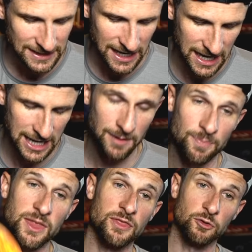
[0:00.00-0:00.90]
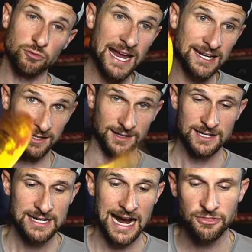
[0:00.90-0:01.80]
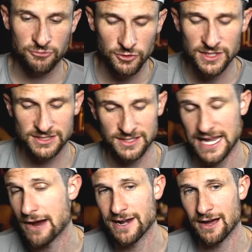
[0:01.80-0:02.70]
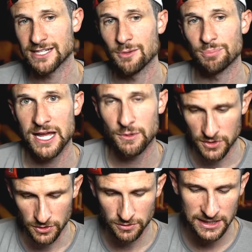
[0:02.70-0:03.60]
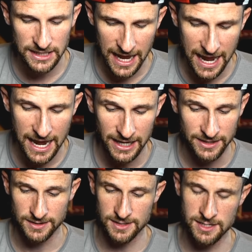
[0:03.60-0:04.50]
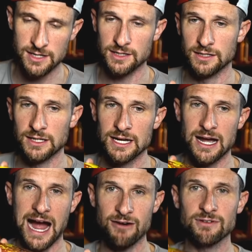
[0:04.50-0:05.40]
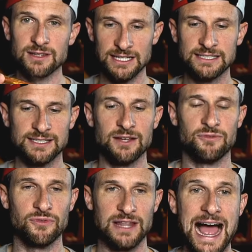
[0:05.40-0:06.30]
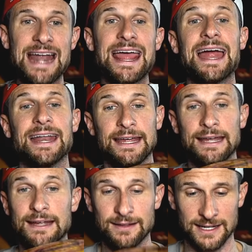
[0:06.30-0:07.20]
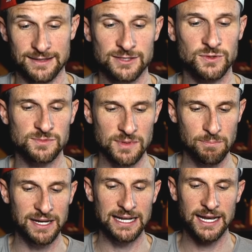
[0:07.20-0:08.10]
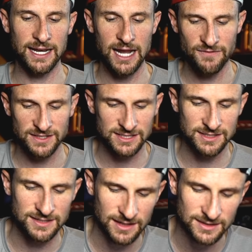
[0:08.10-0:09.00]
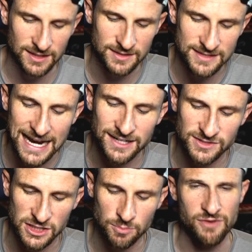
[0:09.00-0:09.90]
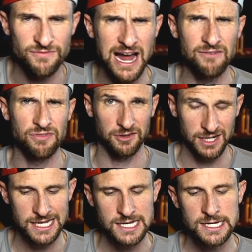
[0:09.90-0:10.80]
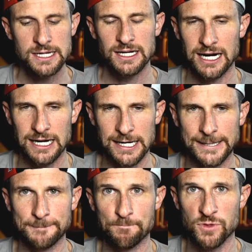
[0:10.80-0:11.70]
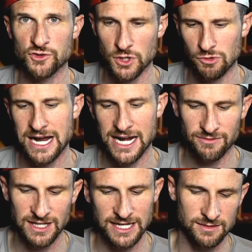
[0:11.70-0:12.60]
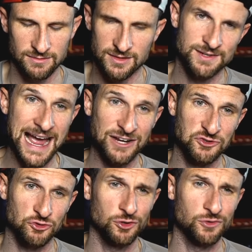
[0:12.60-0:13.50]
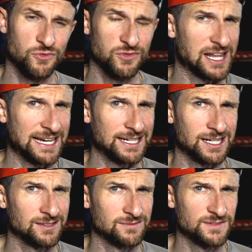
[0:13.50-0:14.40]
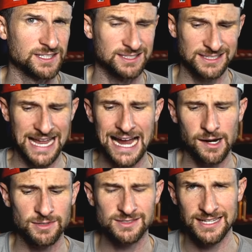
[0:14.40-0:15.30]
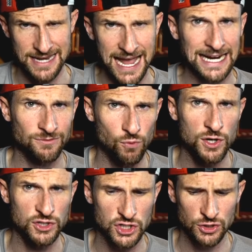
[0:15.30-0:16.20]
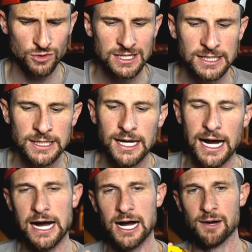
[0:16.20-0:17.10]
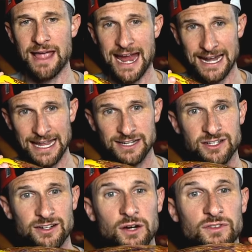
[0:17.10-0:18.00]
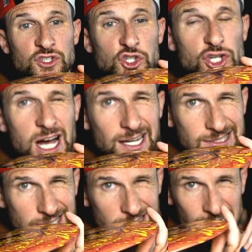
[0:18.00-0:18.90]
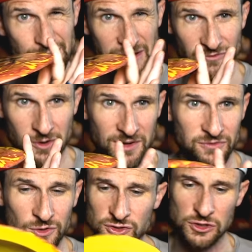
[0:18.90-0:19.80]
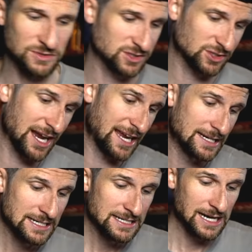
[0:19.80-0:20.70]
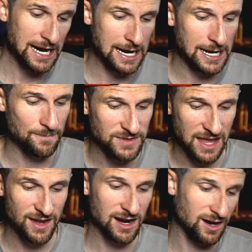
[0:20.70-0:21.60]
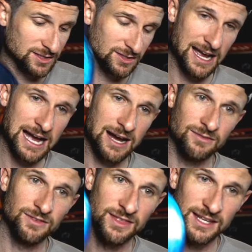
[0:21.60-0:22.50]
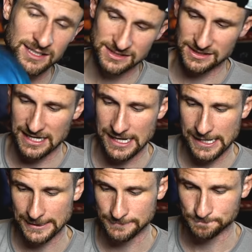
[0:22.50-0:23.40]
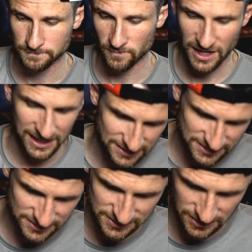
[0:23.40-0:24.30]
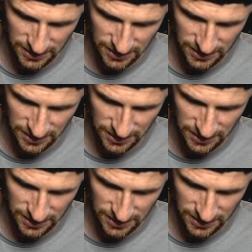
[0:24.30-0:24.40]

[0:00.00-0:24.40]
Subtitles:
The Raider, I threw this today when I was out playing with Yuli, and I released it flat, and it, like, this one's been beat in enough. It's a negative 0.53, so kind of like the natural flight of the Stag, almost that negative 1.2, and it turned over just a little bit for me, flew super straight. And then I also have this, I guess it's,